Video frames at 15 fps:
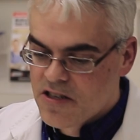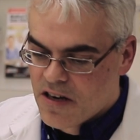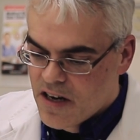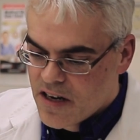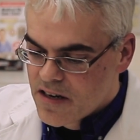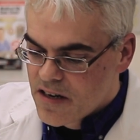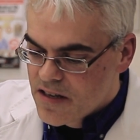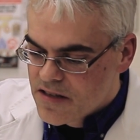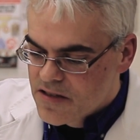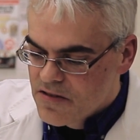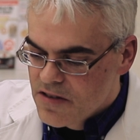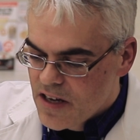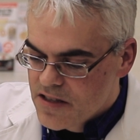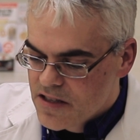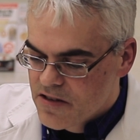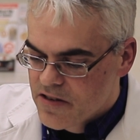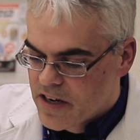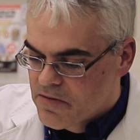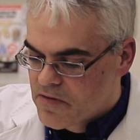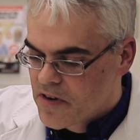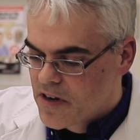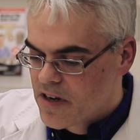John. So that's
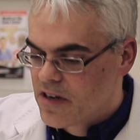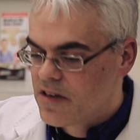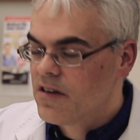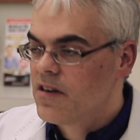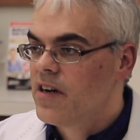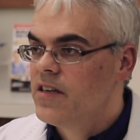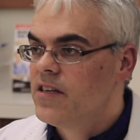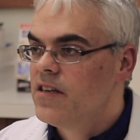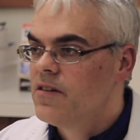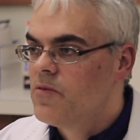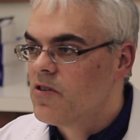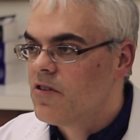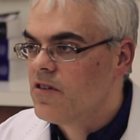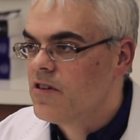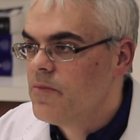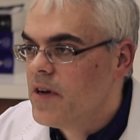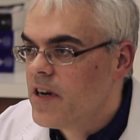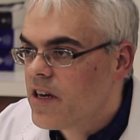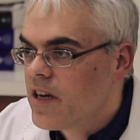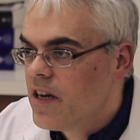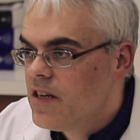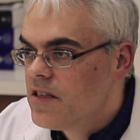great. We've got a good idea about all your
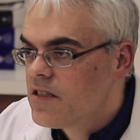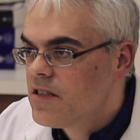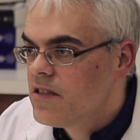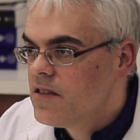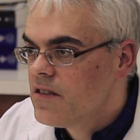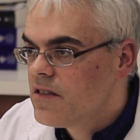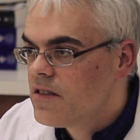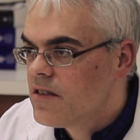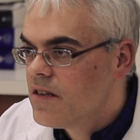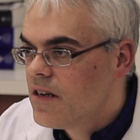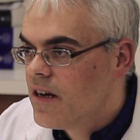medications,